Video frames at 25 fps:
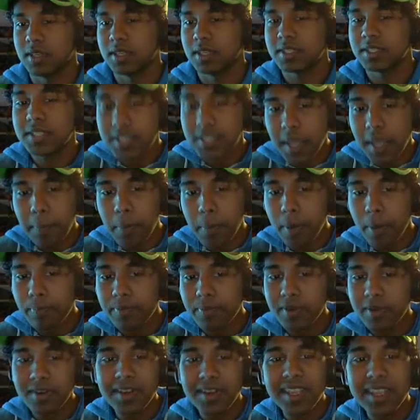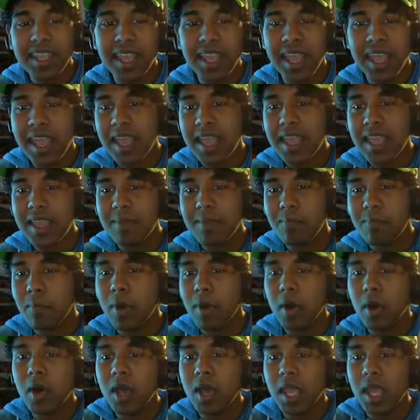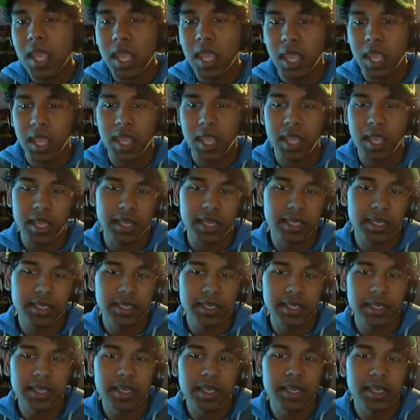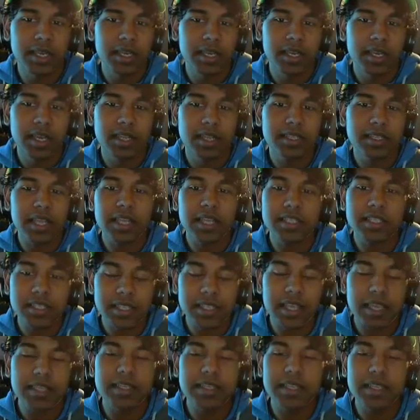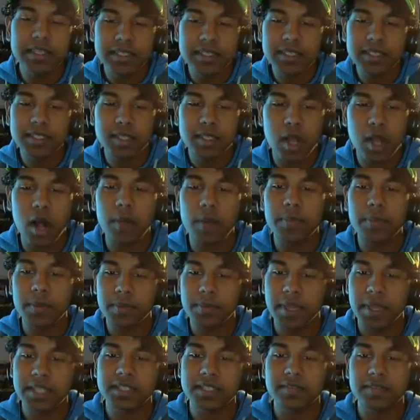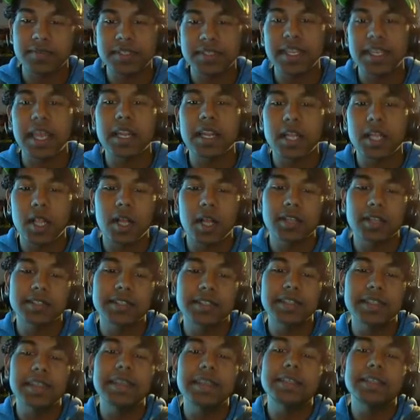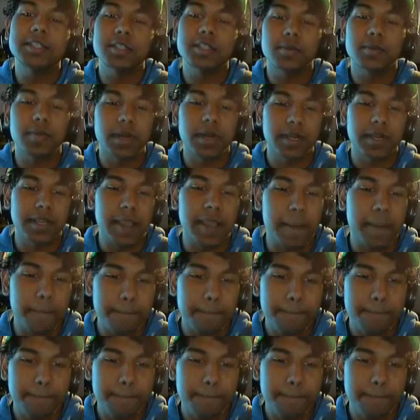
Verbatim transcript: step up your game, boy. That's this is compliments of Santa Claus and the Easter Bunny.